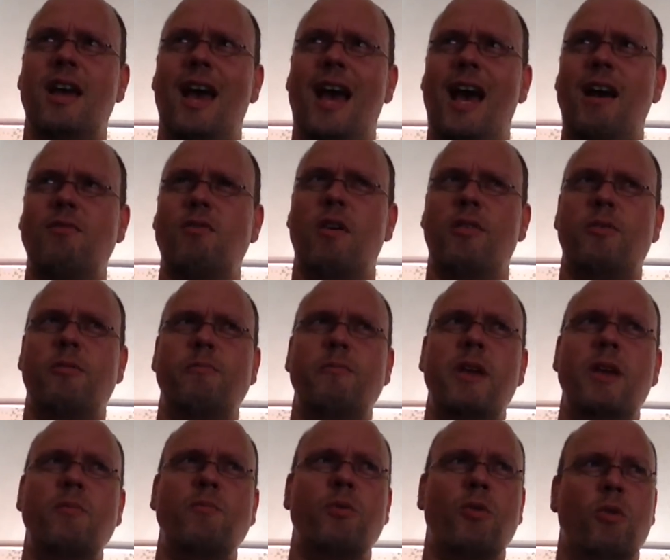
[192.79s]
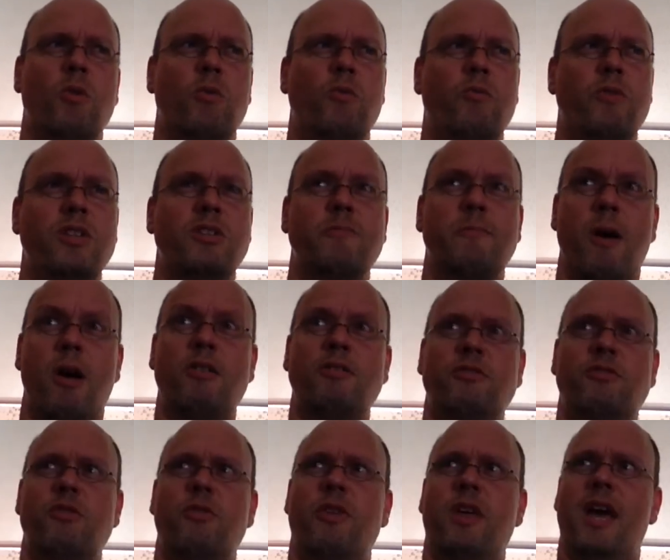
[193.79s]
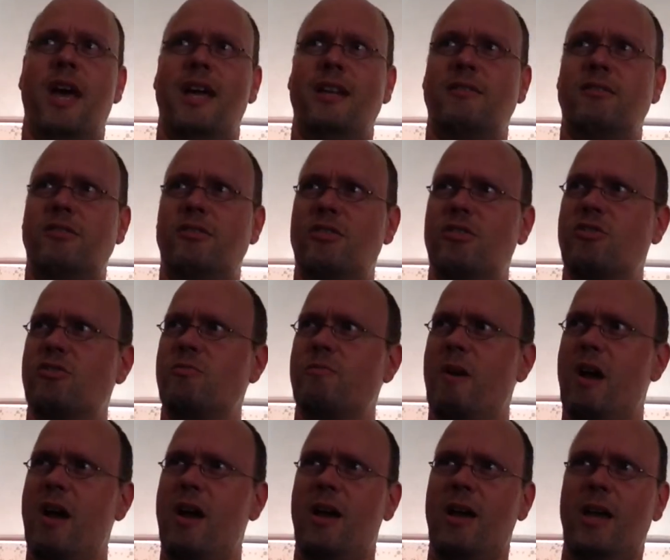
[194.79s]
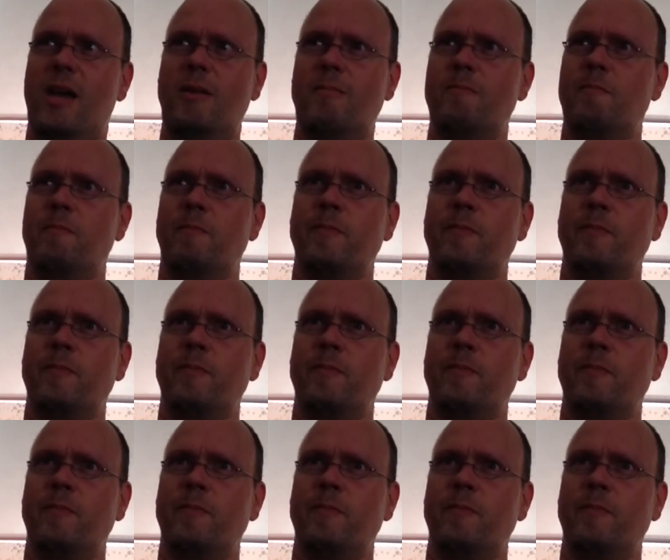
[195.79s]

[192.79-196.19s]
how other people respond to that just by,